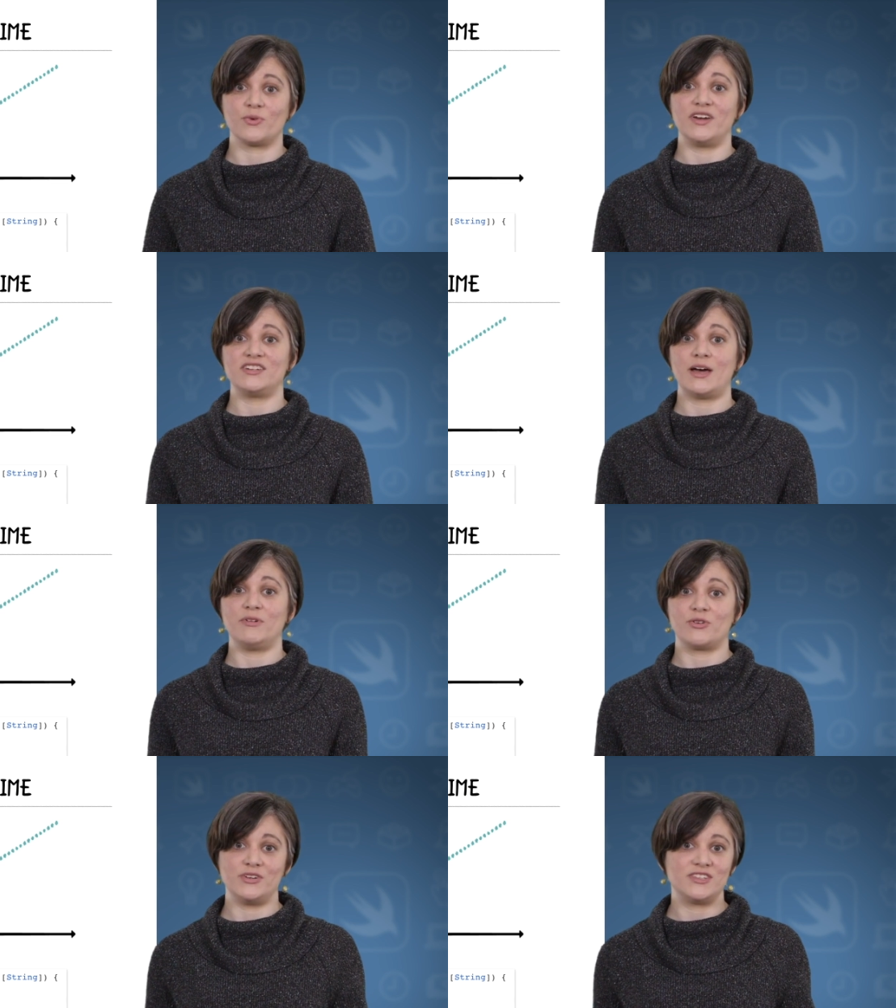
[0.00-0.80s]
the running
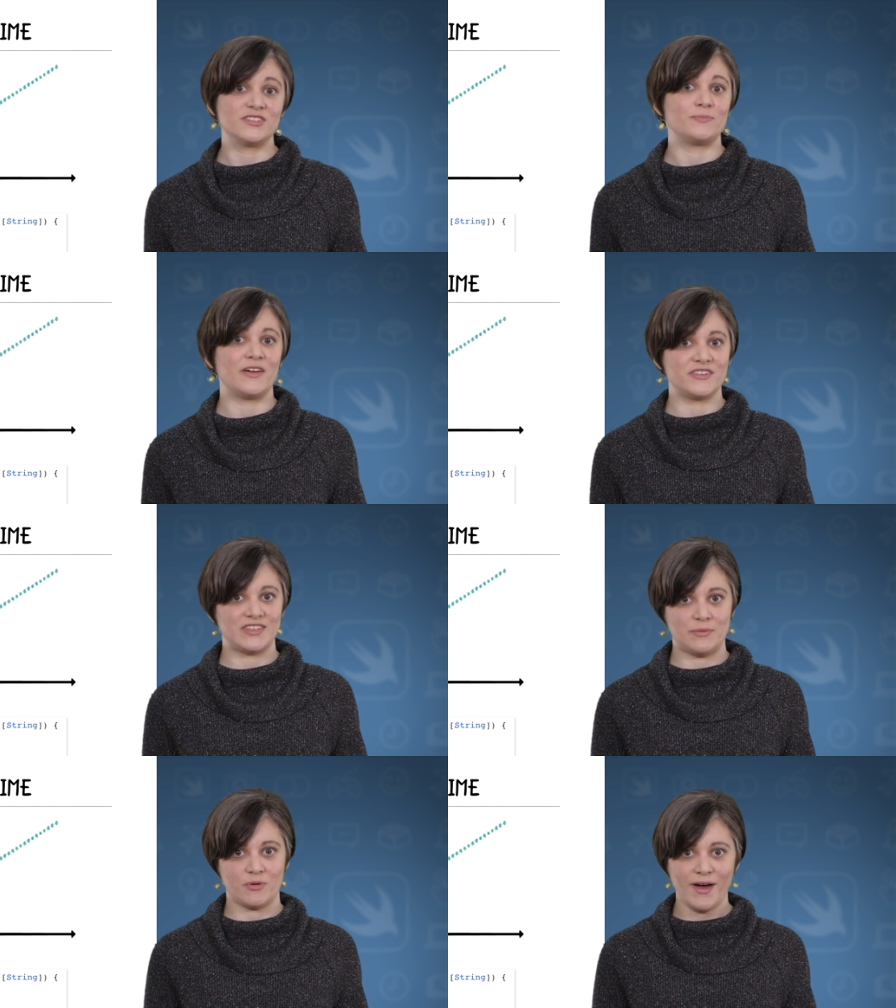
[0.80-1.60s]
time increases by the
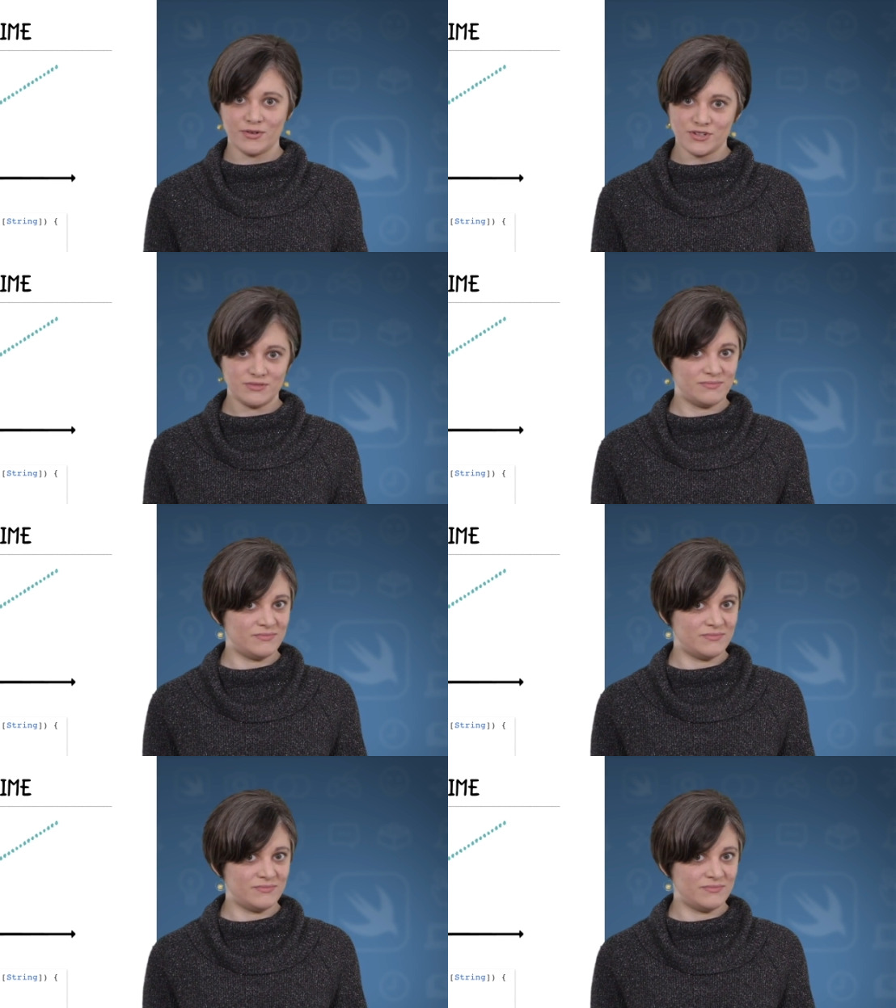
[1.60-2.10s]
same amount.